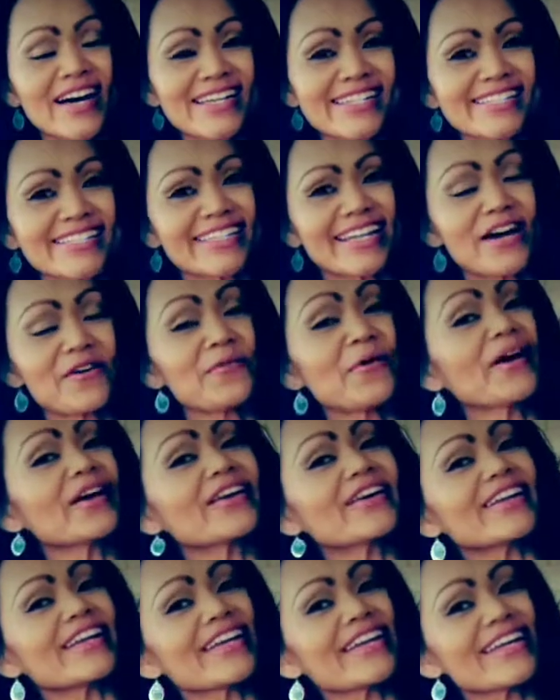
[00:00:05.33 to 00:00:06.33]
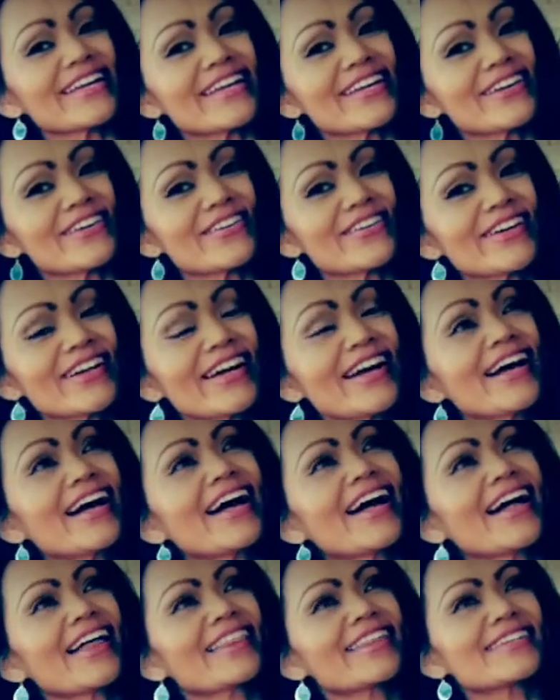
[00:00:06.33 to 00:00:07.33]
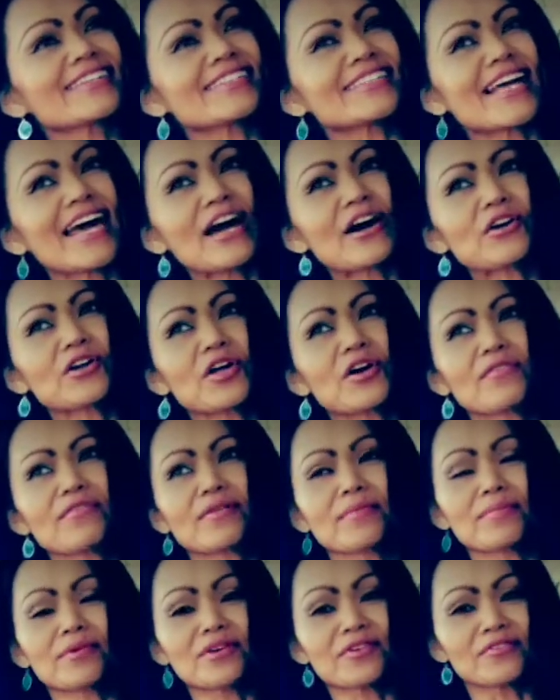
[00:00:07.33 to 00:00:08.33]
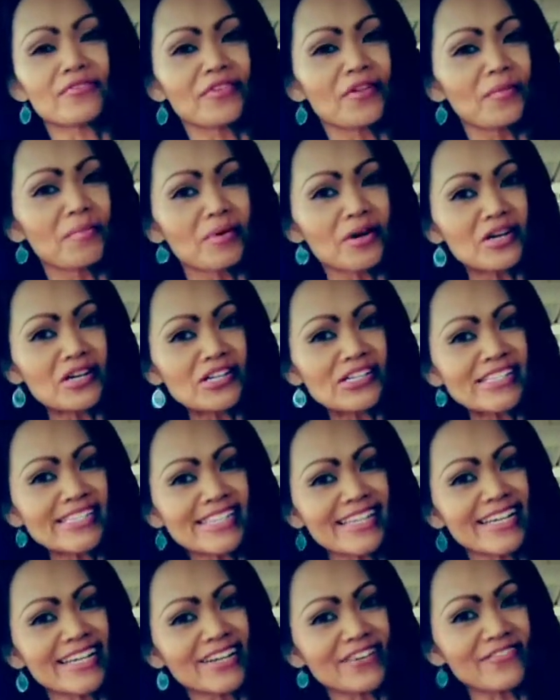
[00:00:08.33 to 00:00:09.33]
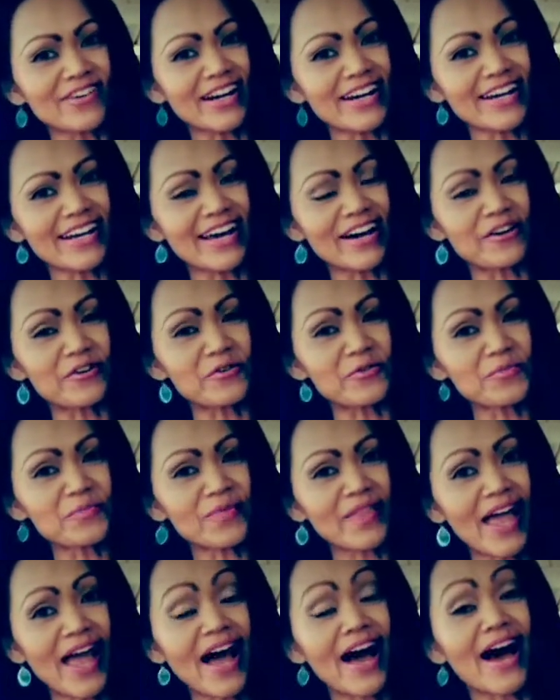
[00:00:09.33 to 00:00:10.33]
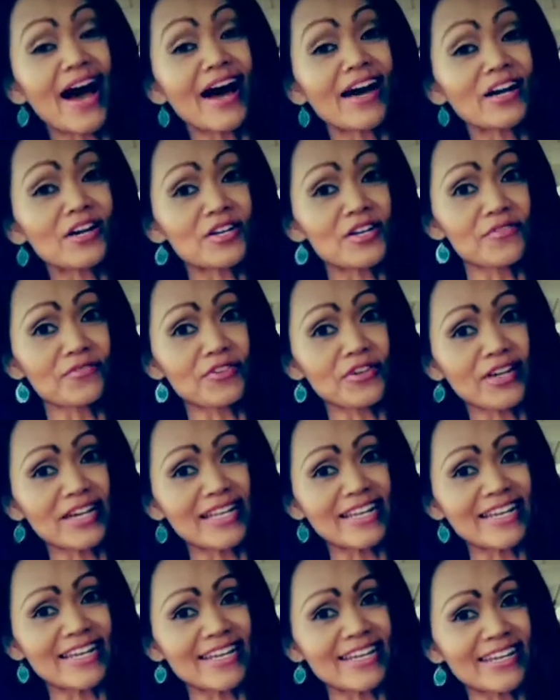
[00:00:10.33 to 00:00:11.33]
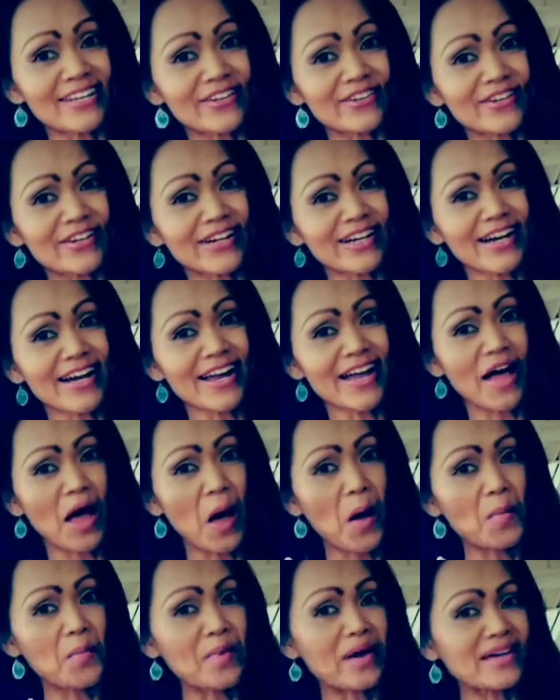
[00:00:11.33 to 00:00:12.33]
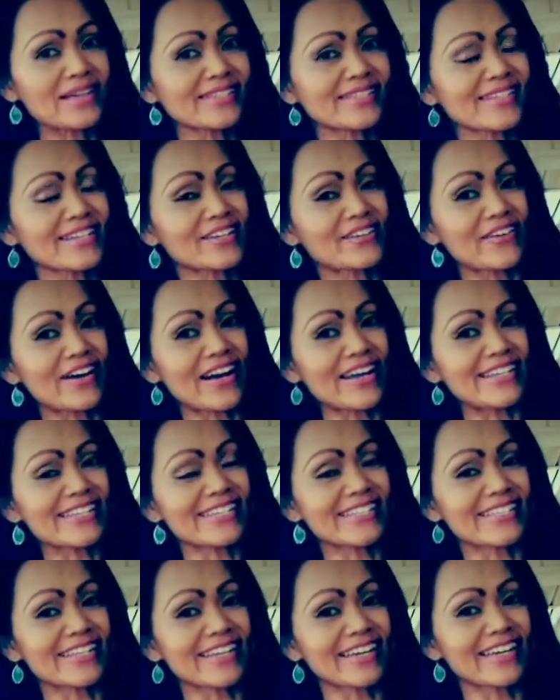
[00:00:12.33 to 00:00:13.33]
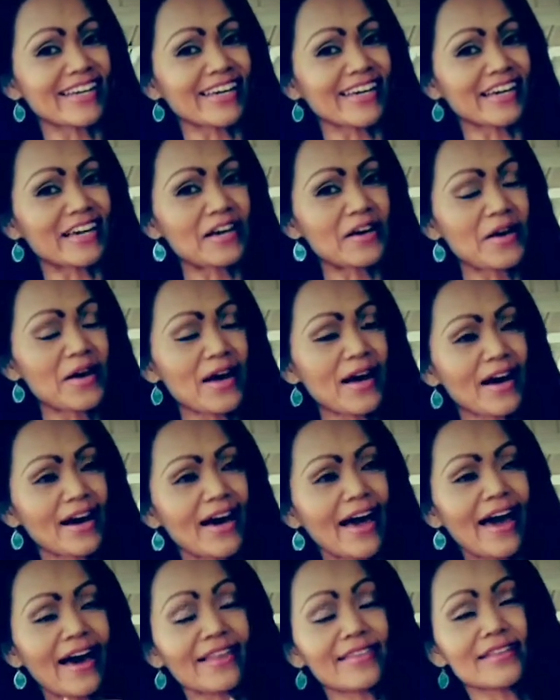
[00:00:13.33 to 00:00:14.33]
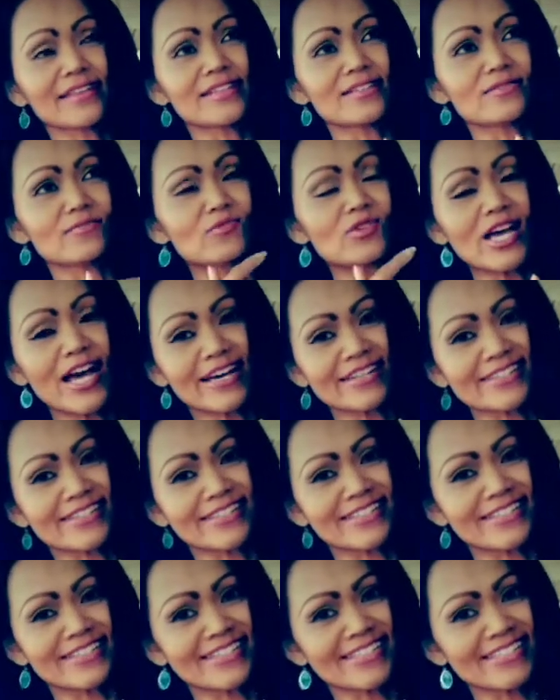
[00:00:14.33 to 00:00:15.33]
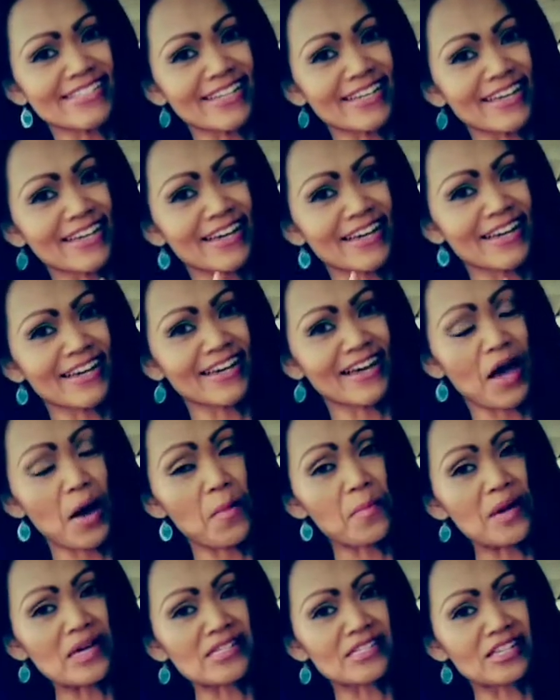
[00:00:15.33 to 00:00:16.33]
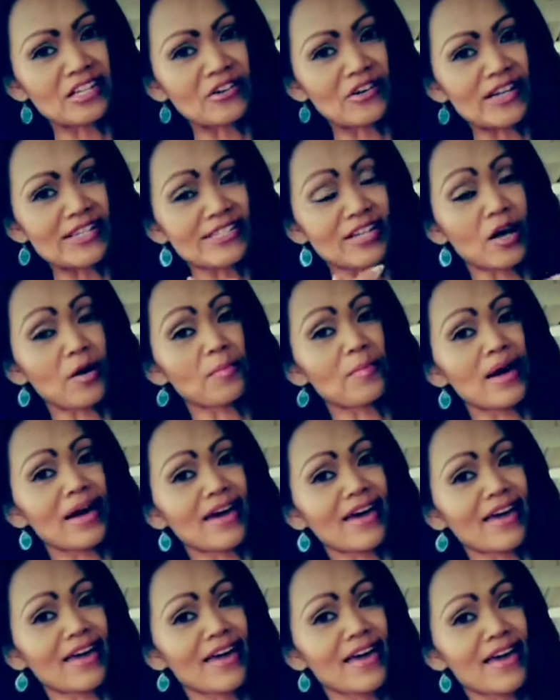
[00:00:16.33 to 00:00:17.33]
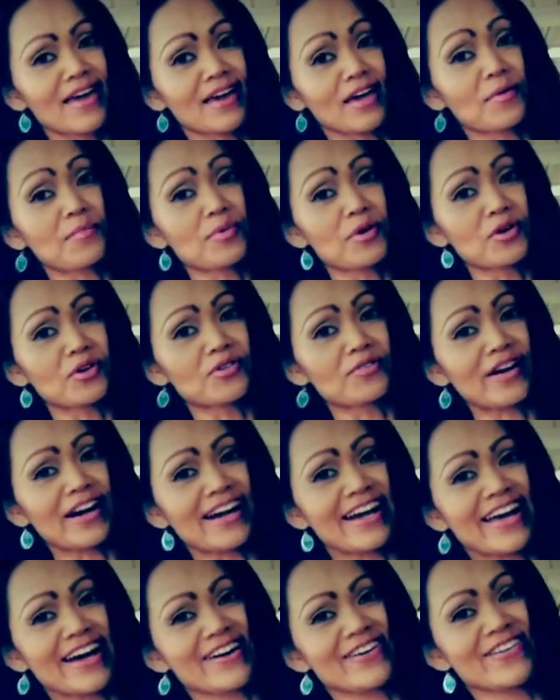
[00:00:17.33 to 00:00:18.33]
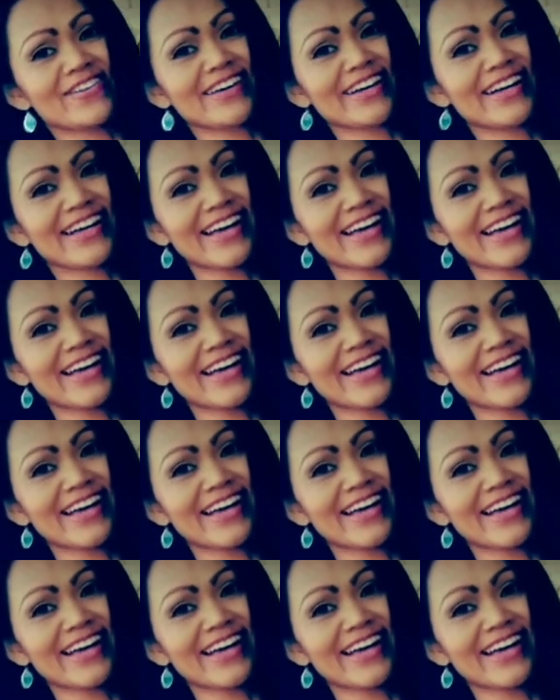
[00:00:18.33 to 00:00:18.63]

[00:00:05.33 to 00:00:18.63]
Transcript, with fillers: us, and I want you to hear the sound of the beautiful birds singing right now. I don't know if you can hear Amazing Grace singing. Alan Jackson is singing Amazing Grace on my computer right now.